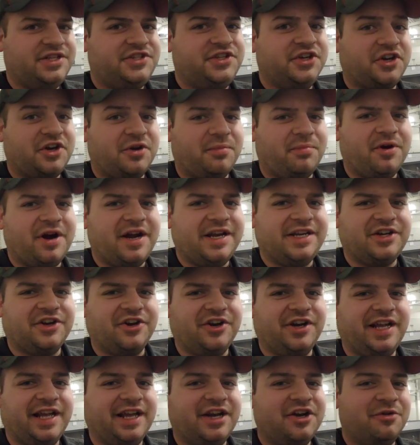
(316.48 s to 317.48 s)
took a break
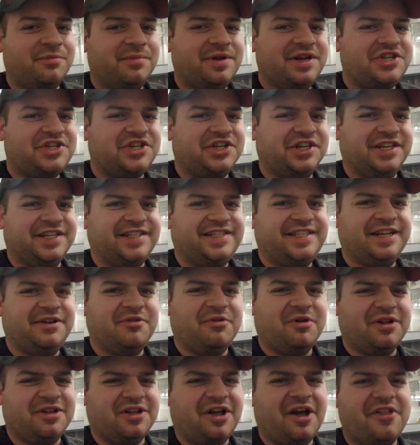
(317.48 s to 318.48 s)
during intermission to see
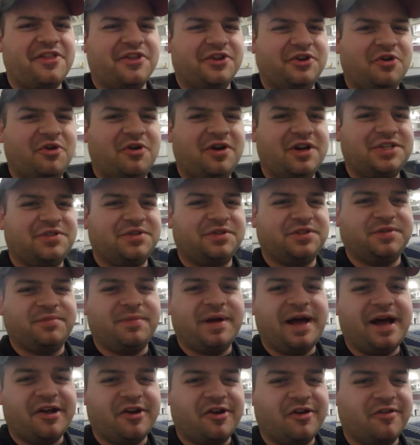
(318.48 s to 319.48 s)
what all the noise was
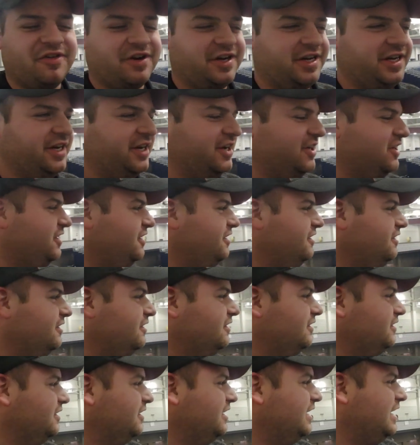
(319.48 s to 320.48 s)
about over here.
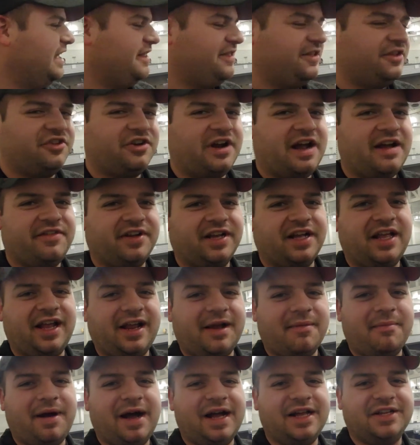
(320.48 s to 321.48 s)
I think they're having
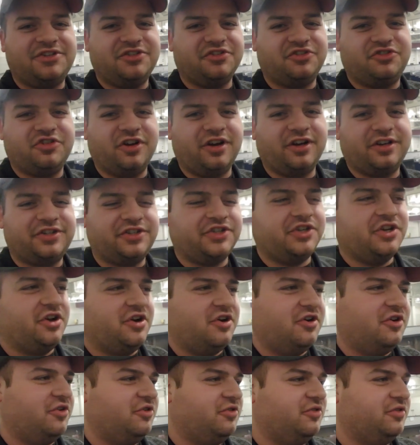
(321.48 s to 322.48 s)
like a monster truck
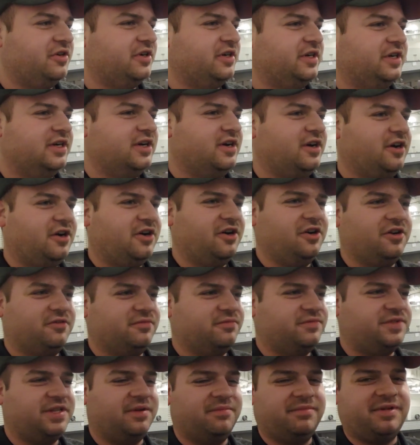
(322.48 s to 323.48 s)
show
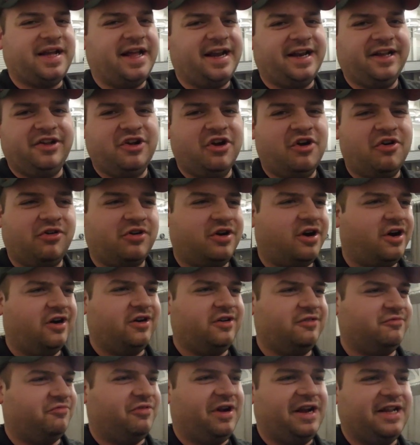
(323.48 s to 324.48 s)
or some kind of
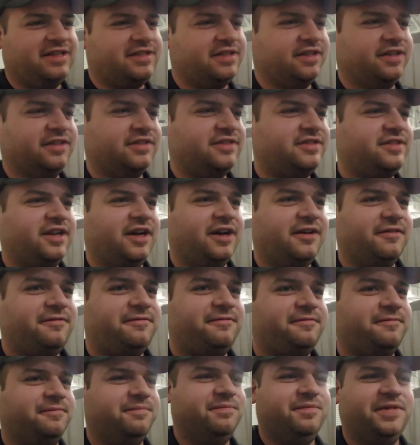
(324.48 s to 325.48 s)
go-kart racing stuff
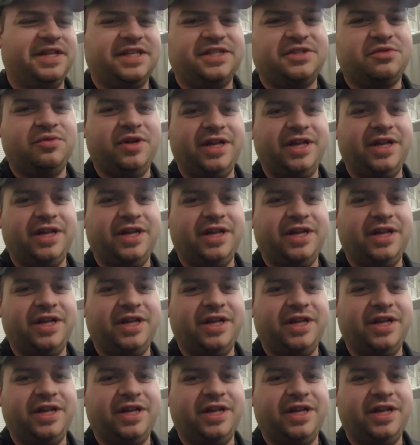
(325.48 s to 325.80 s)
this